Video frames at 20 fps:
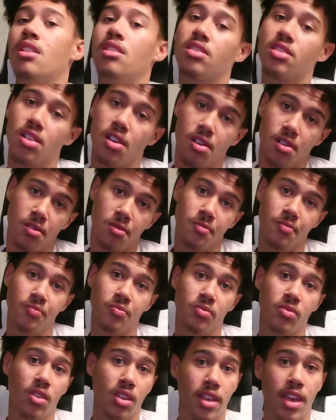So
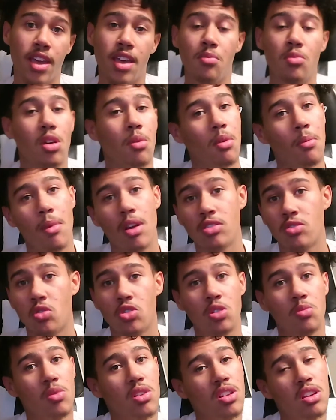yeah, hit me up on my
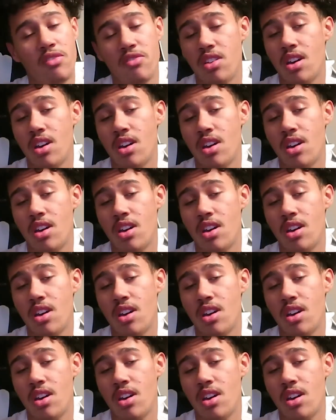social media if